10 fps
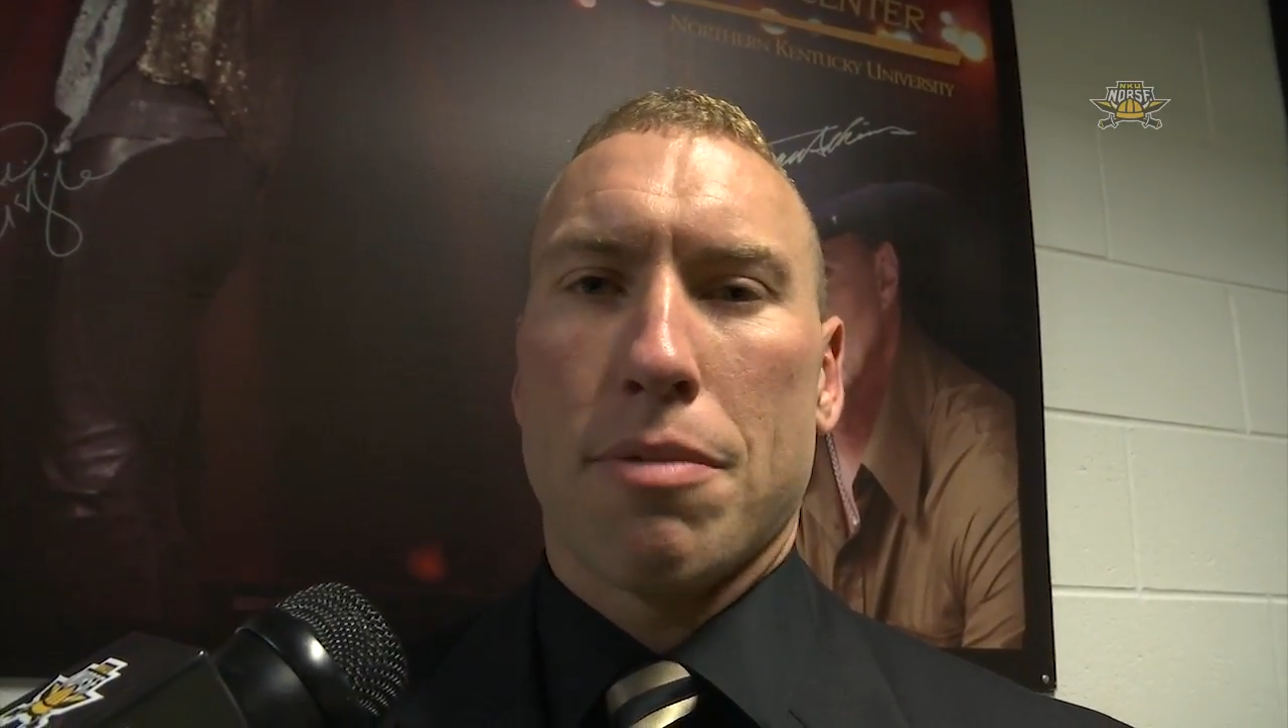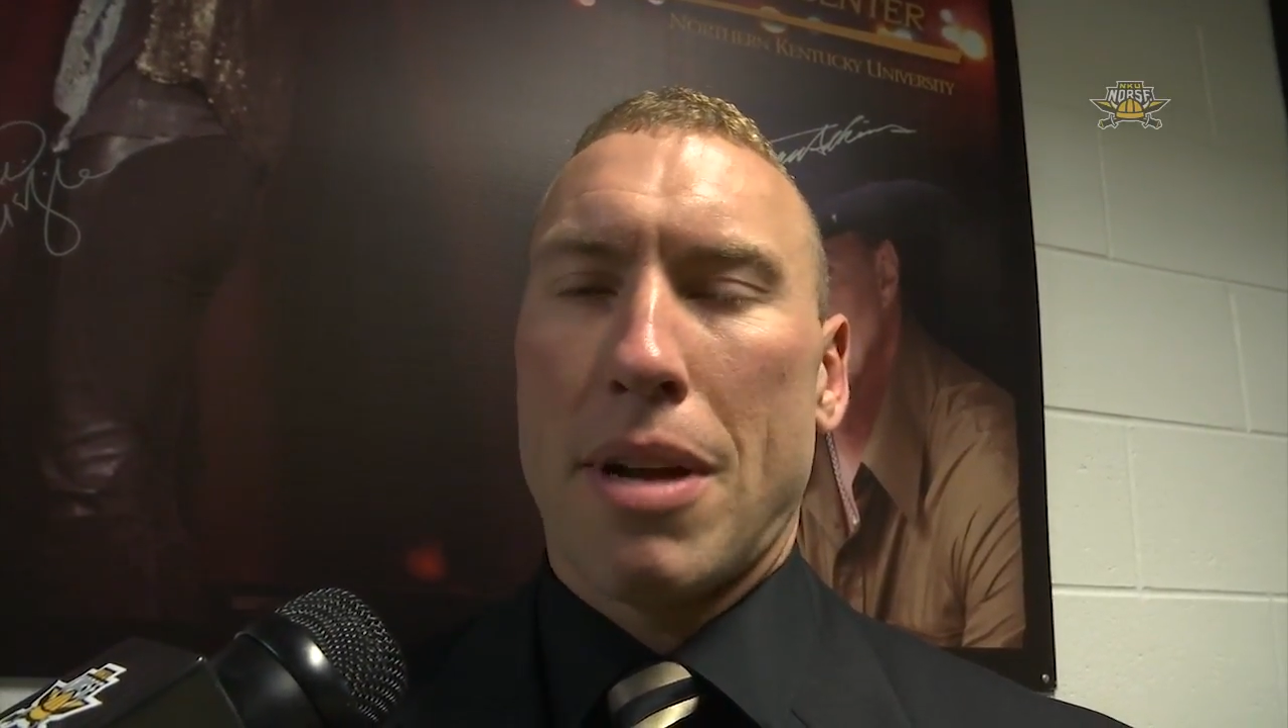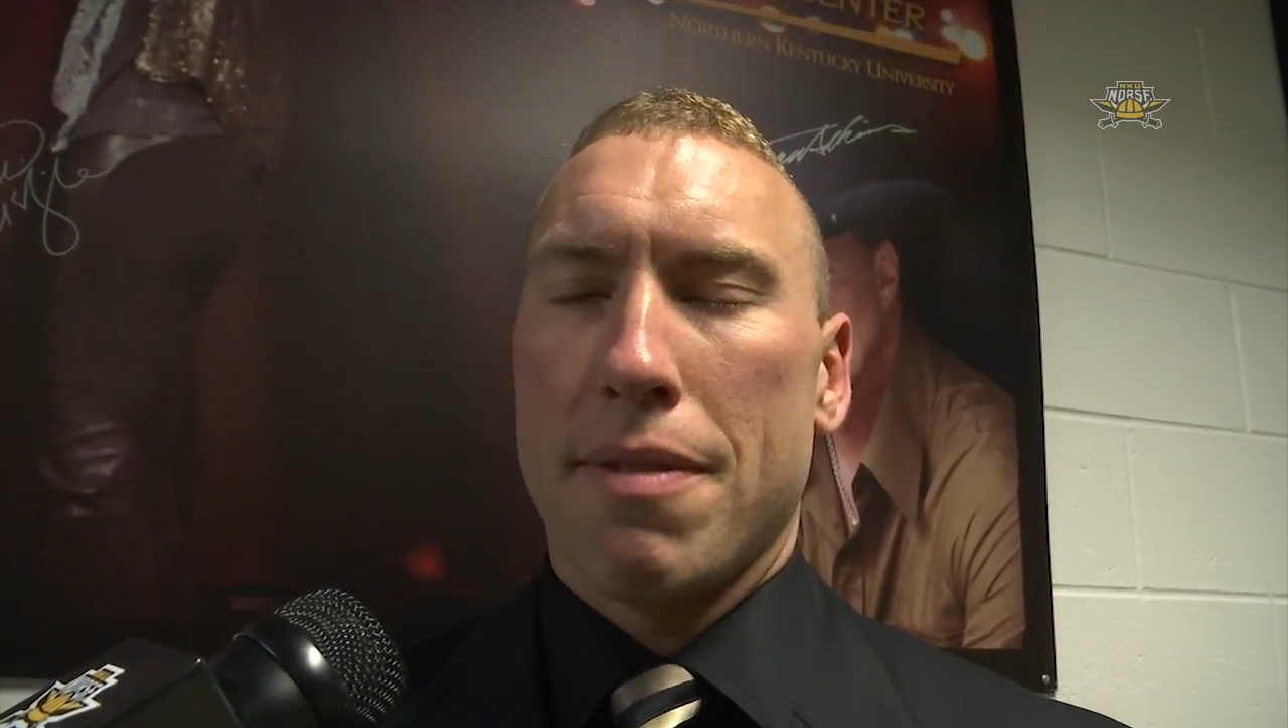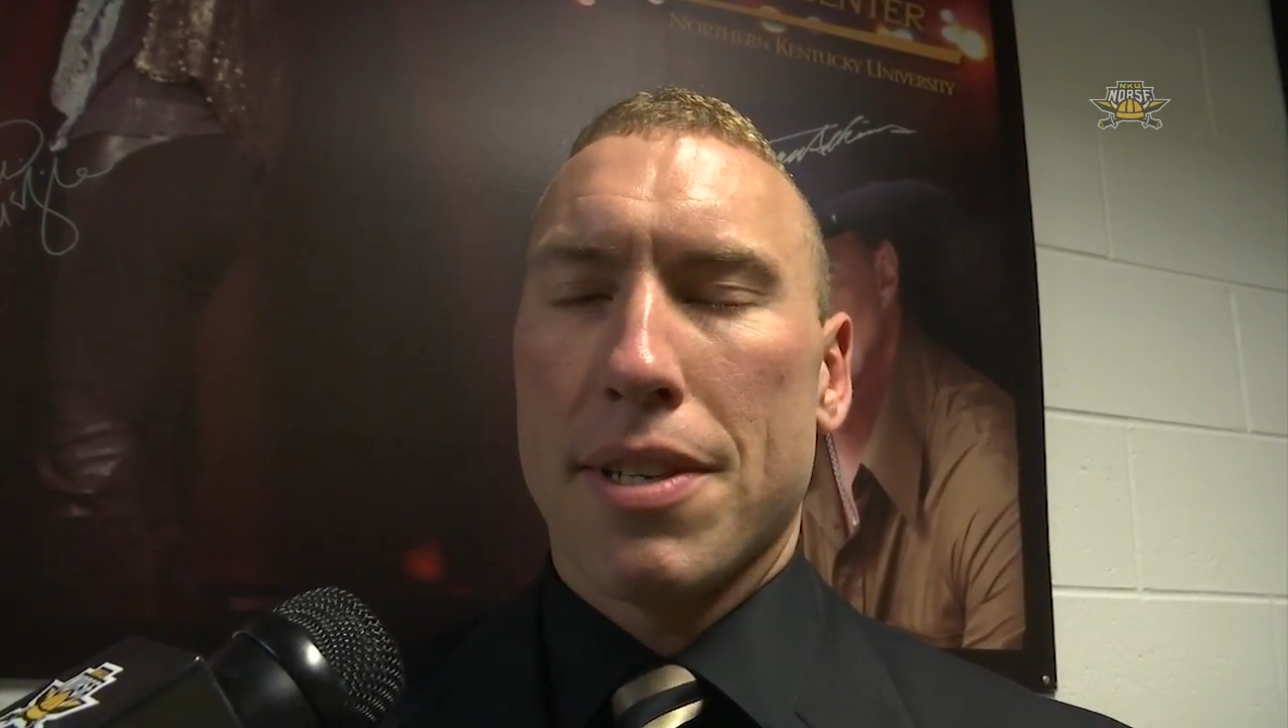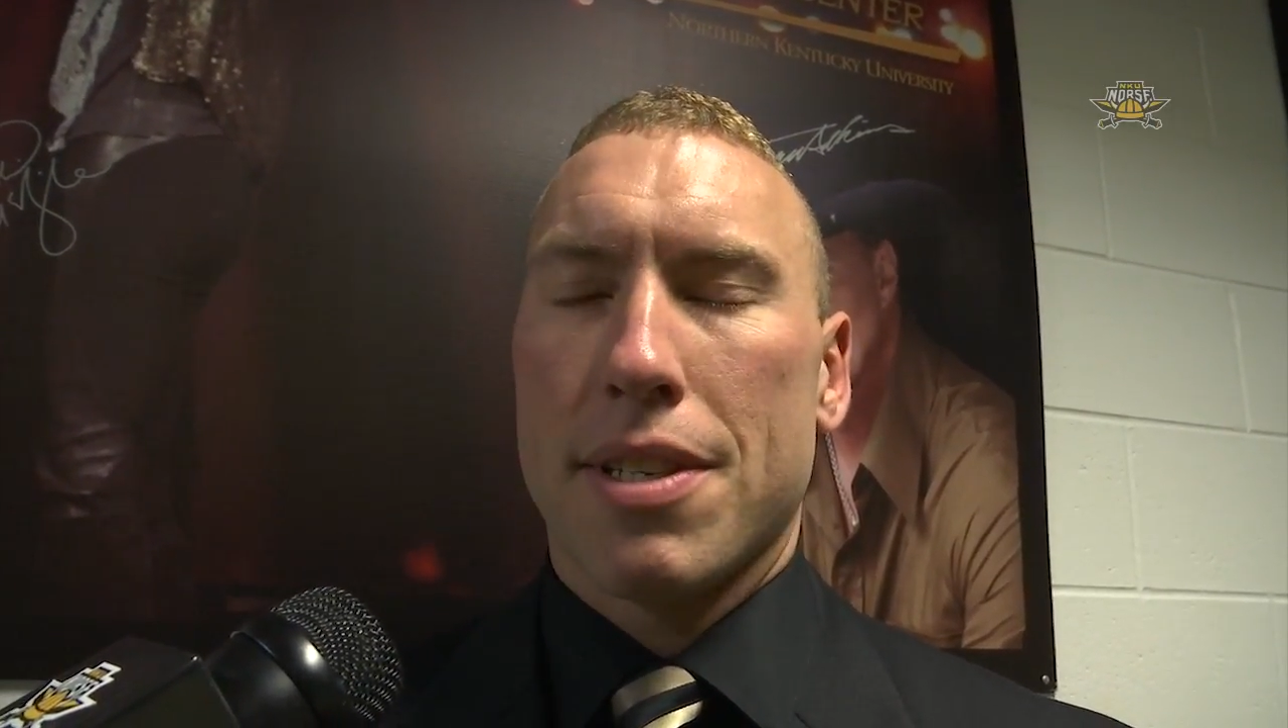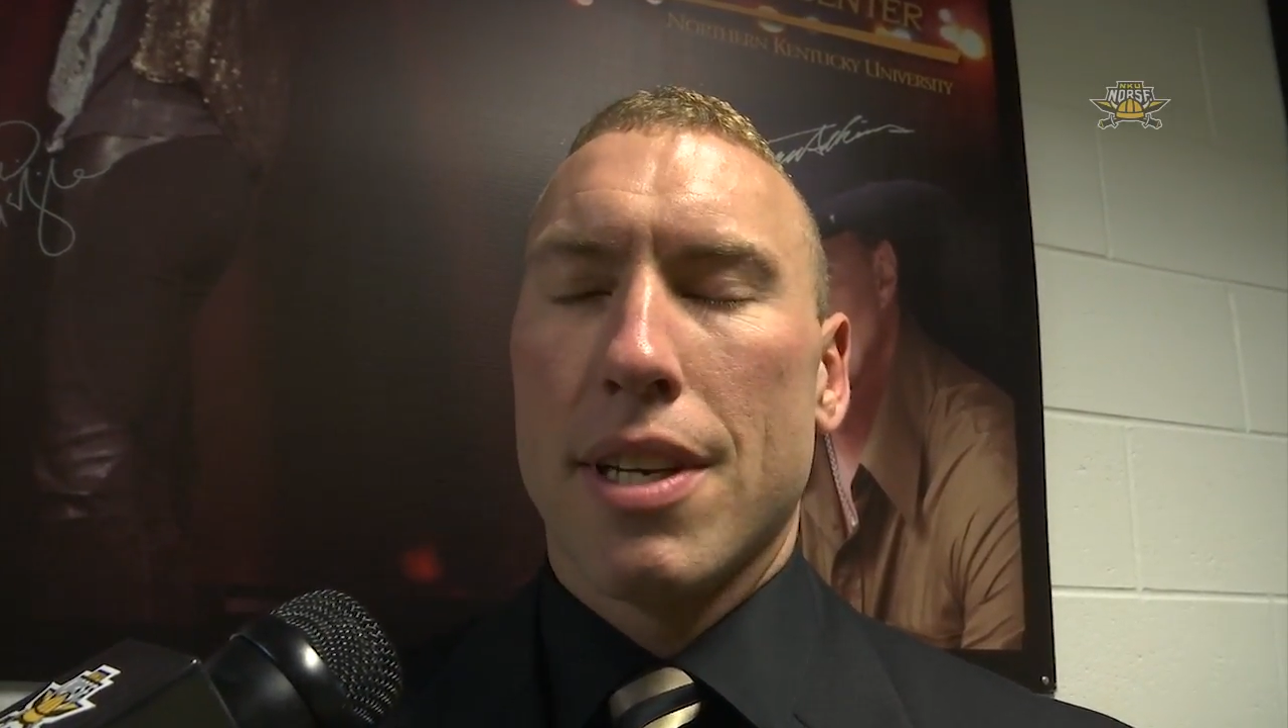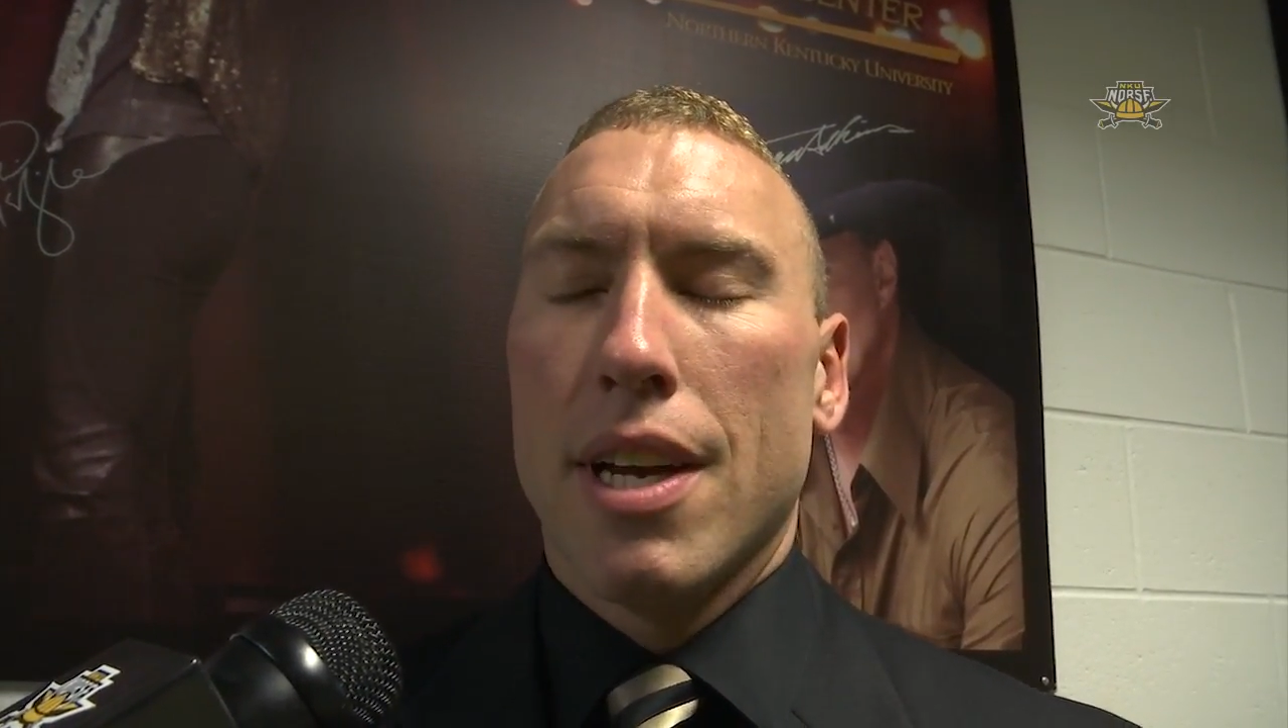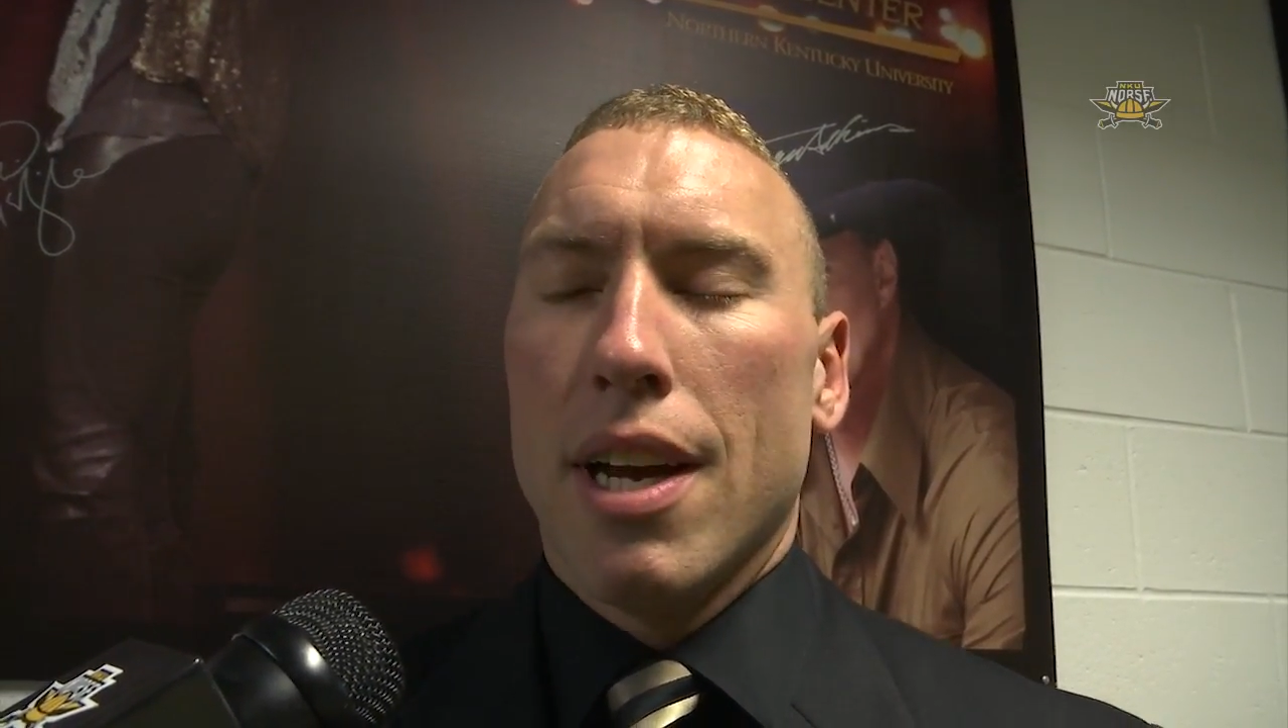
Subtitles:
Mavis.